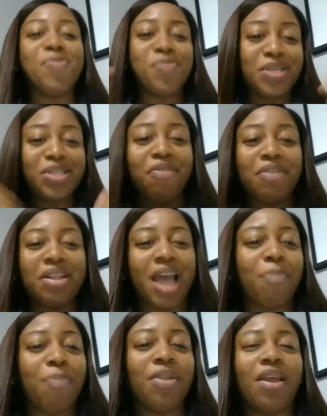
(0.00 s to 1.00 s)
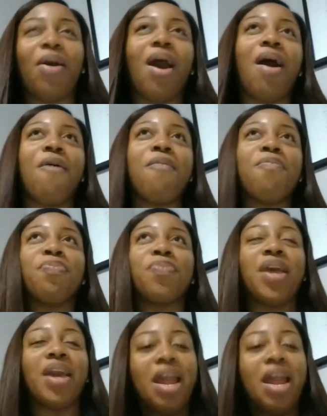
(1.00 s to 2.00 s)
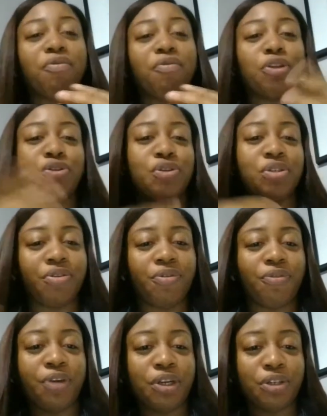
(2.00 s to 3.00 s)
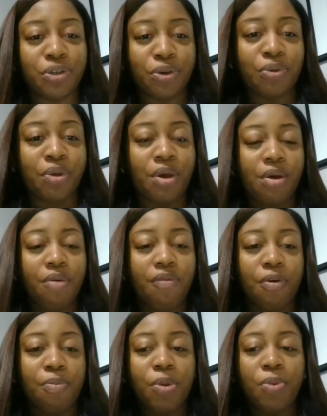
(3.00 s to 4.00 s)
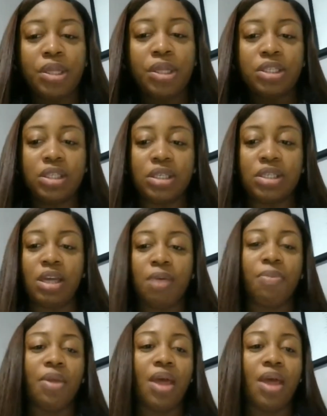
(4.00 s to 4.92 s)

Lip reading: most of the time, it kind of reduced the friction for me when teaching them.